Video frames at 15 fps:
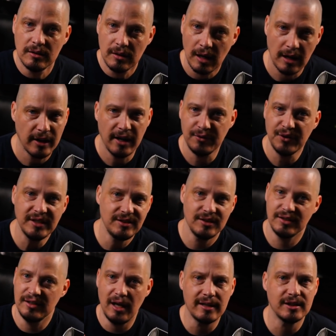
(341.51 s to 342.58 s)
And this is
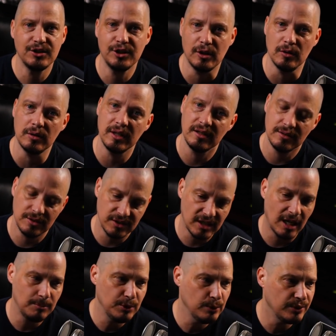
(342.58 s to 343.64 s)
not a joke.
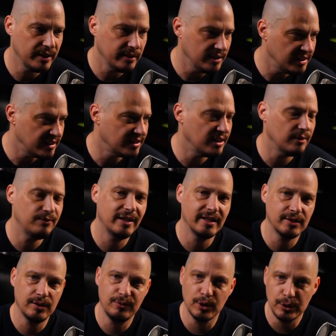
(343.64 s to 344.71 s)
Stop using
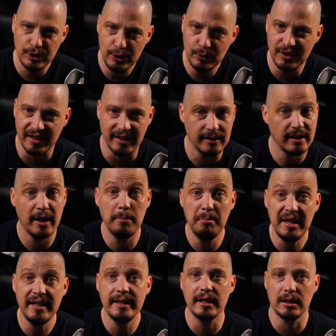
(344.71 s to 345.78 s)
LinuxFX if you're using it.
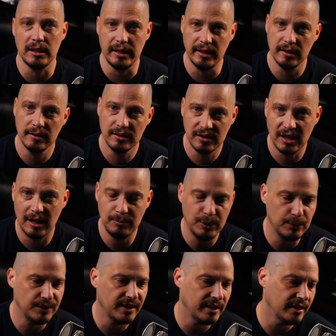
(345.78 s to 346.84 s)
Immediately stop
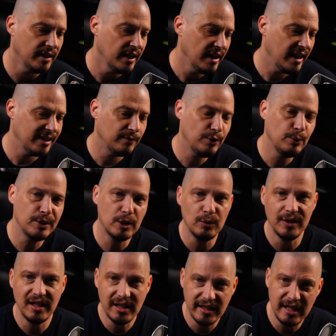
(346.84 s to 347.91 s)
using it. And if you know
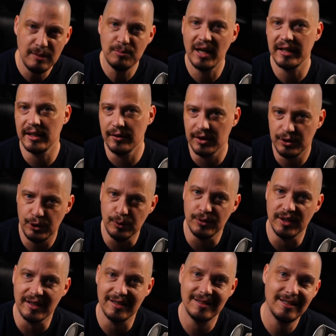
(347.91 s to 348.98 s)
anybody that's
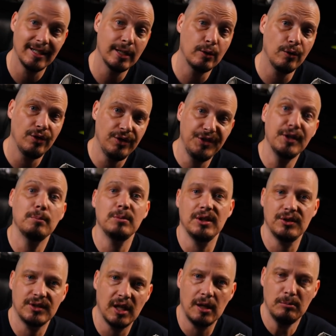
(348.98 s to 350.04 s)
using it, tell them to
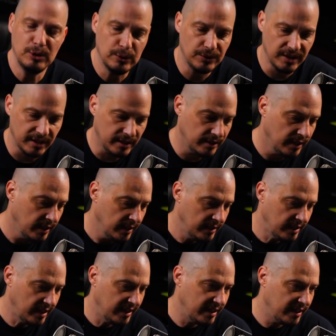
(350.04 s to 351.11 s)
stop using it
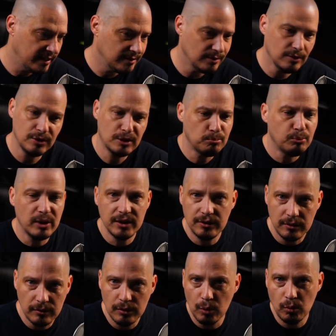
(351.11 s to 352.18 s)
and spread
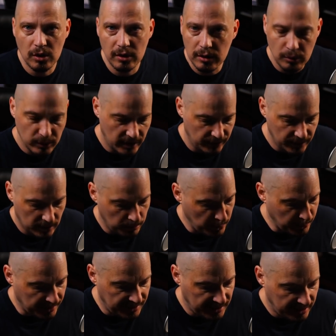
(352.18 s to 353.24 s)
the word around the
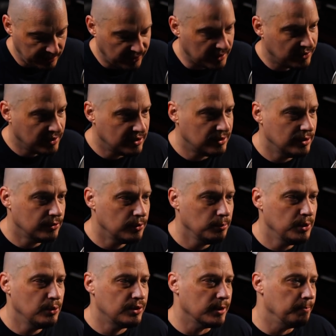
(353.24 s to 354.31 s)
community that this
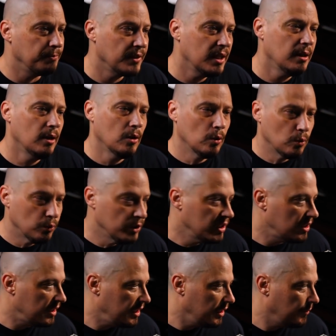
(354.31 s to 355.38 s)
distribution
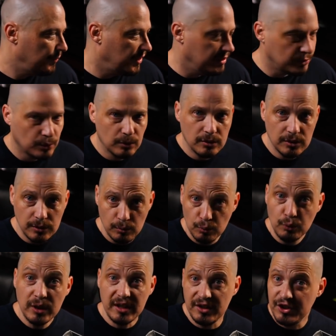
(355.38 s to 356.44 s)
really is
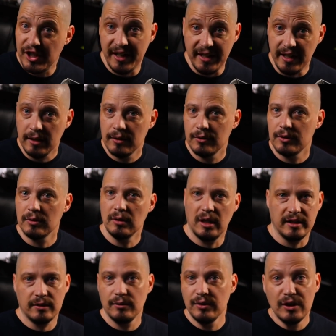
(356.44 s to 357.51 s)
really shady.
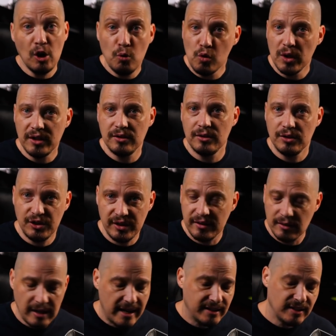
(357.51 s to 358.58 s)
Like, no one
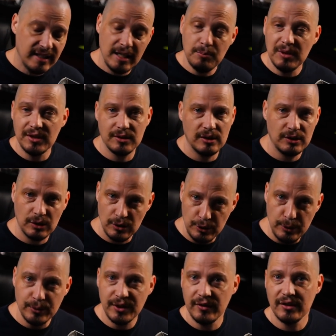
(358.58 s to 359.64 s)
has any business
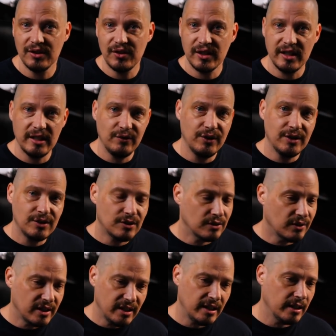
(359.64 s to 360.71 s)
using this thing. This
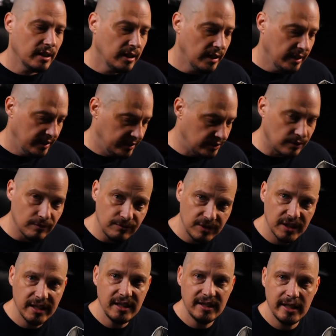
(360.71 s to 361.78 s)
thing is a
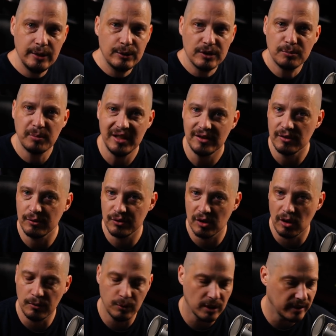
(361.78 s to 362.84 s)
very dangerous piece of
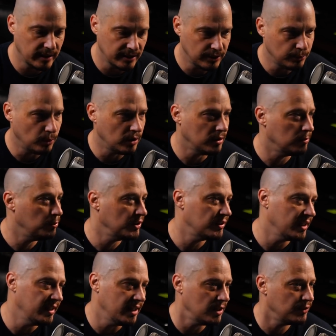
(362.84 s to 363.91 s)
software, and I just wanted to put
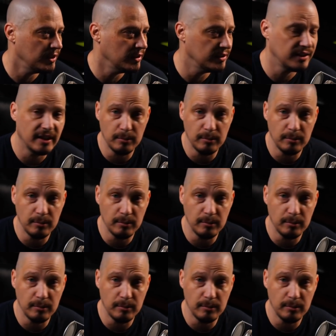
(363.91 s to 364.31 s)
that out there today.